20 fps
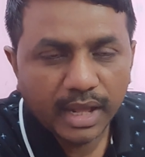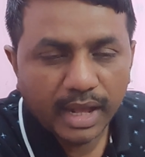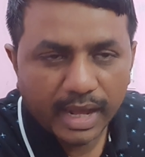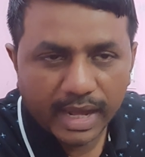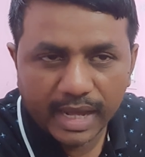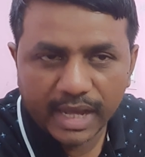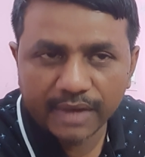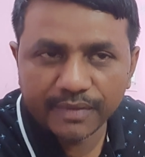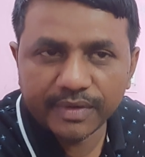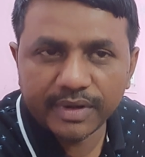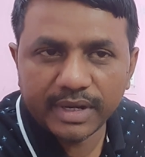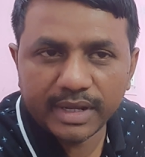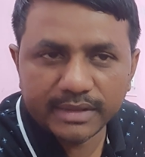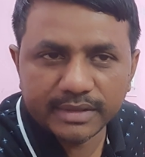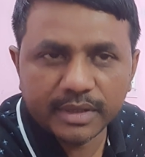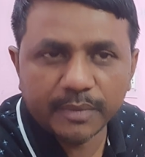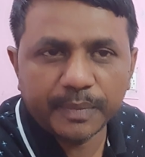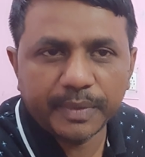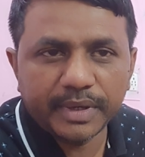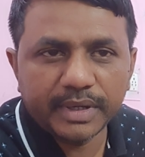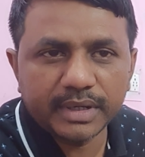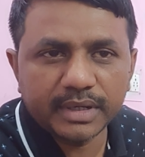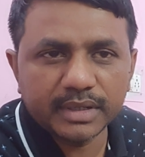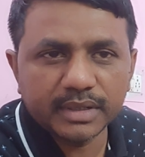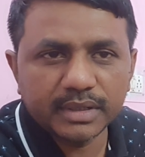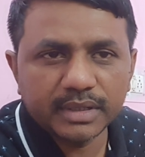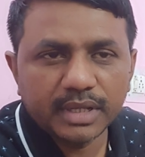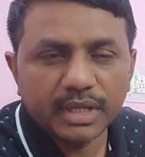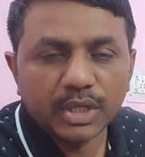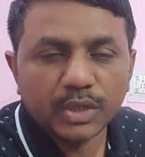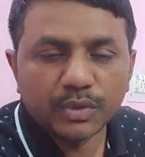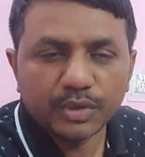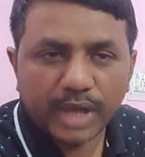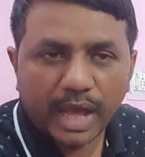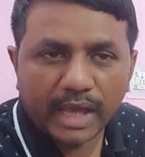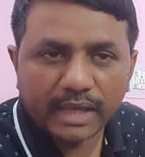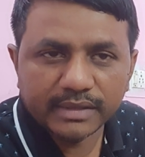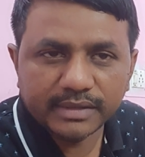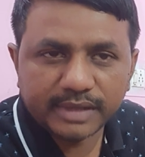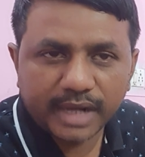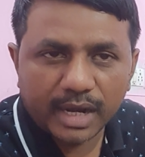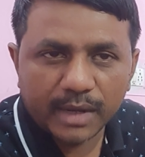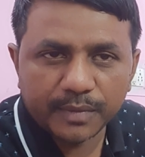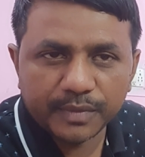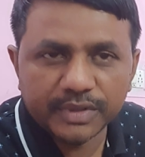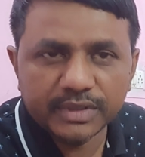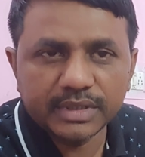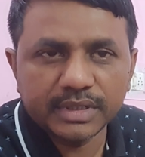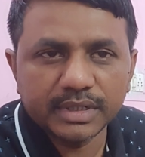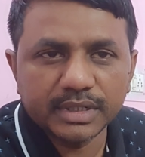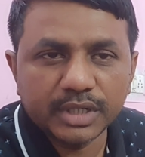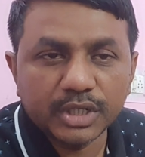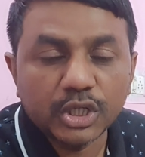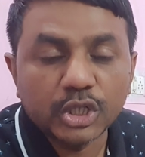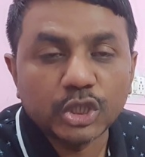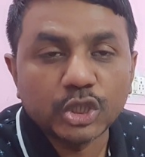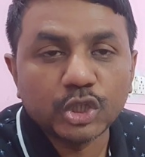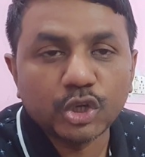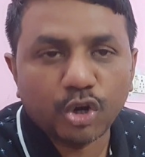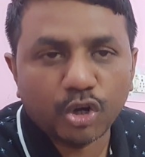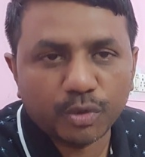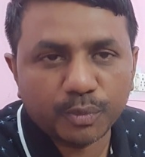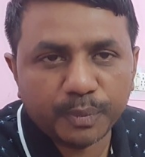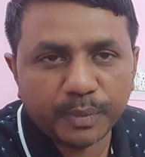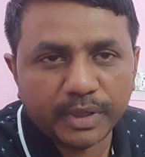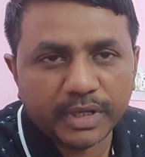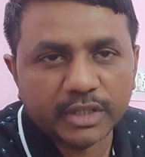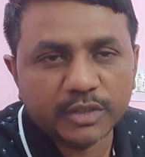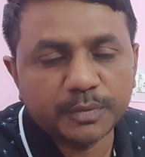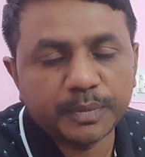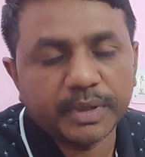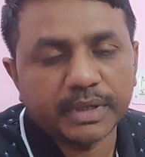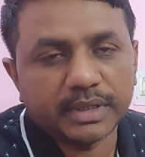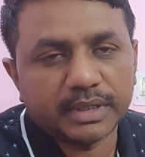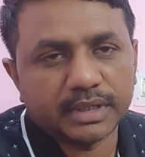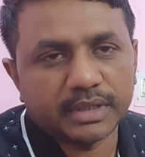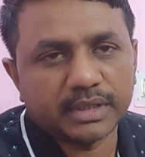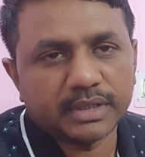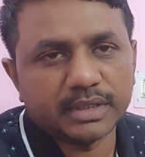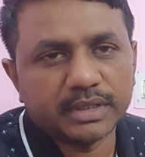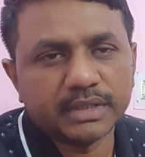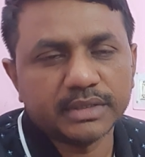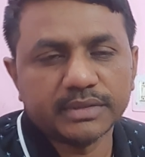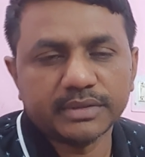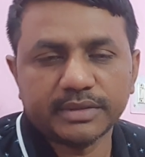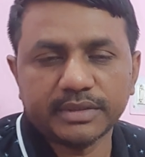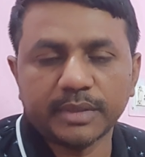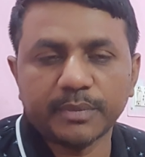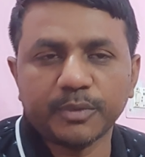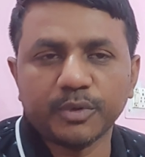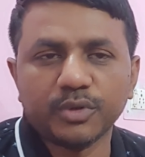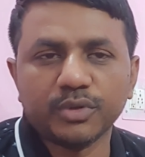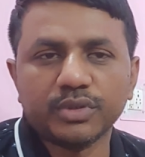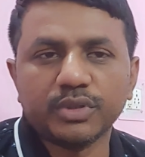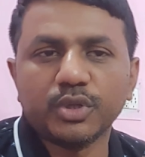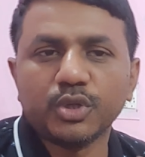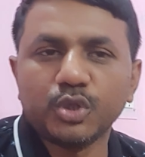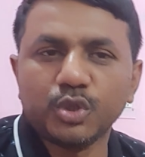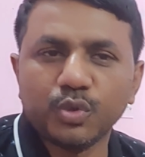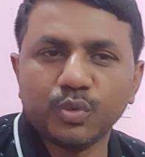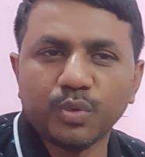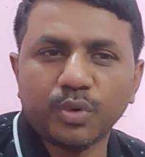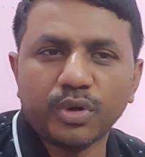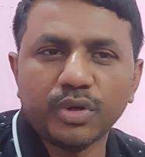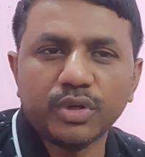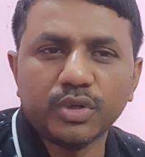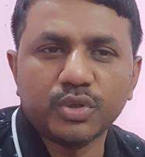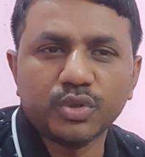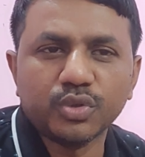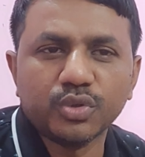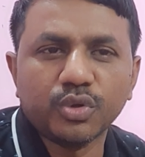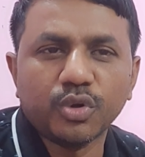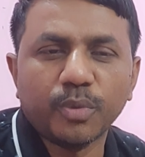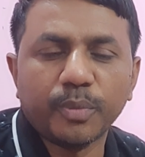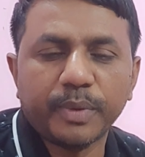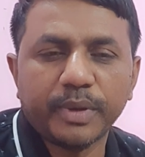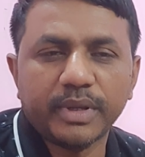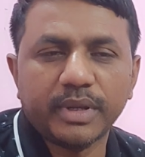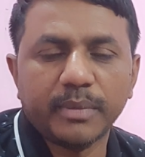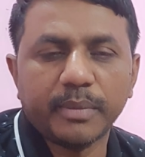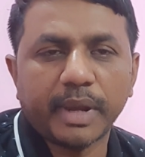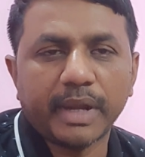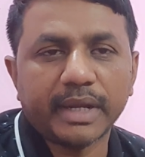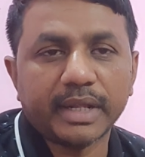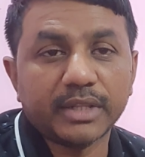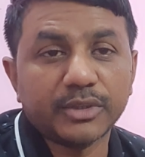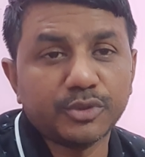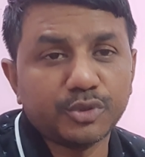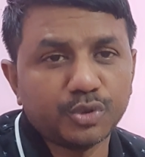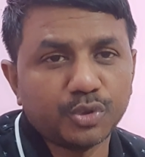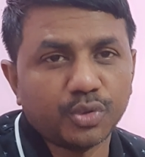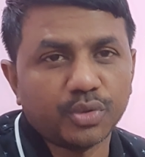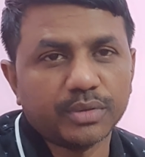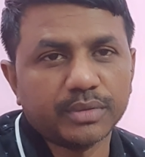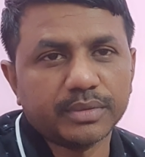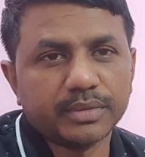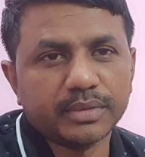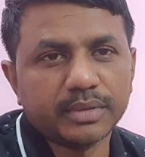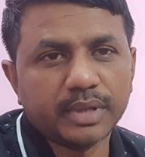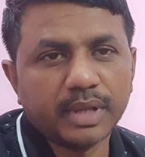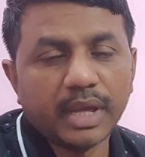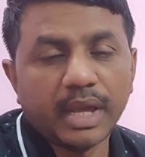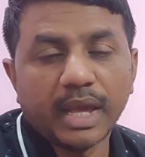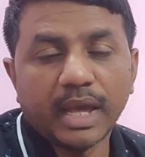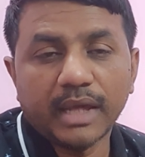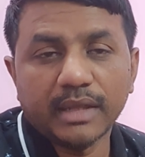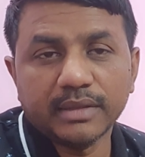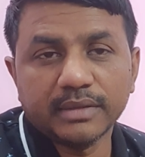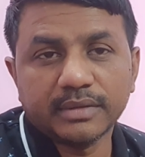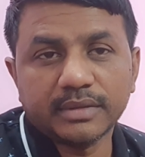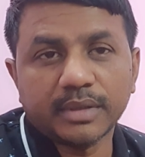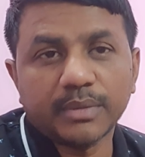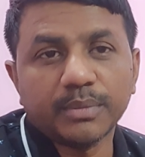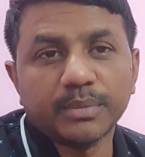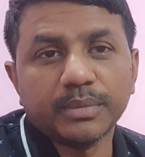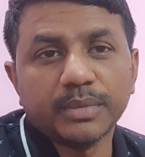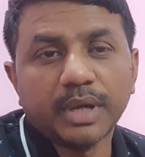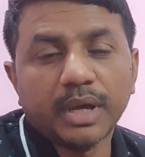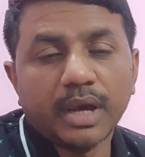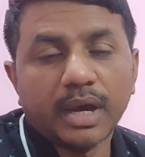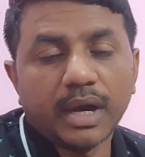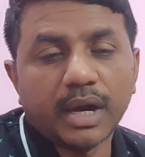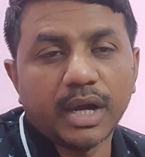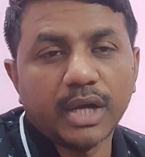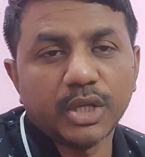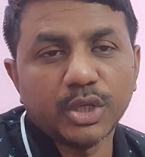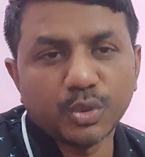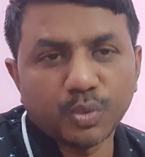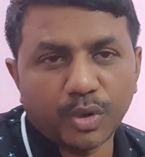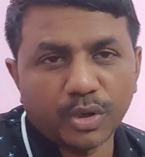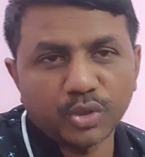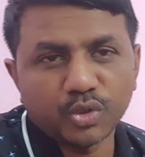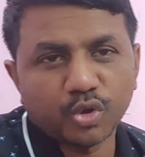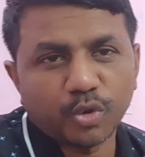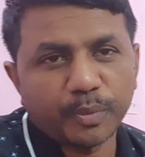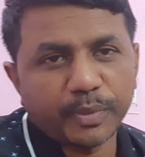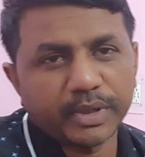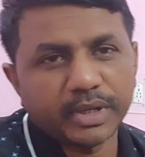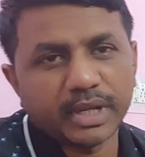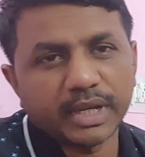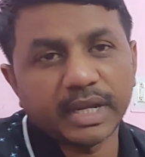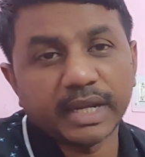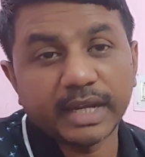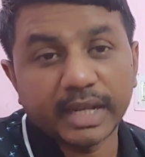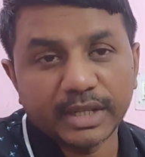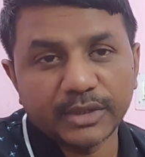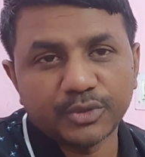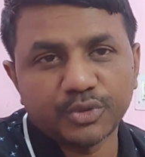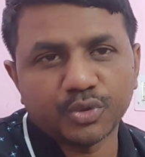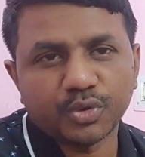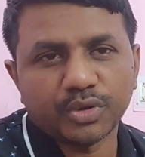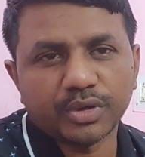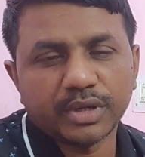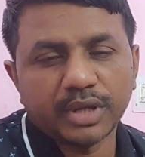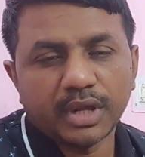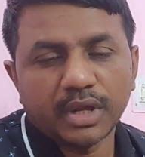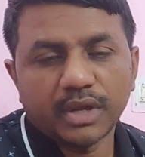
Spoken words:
I have a laser printer. I start with the dot matrix printer. Suppose you want to open a medical store and you want to open a retail store.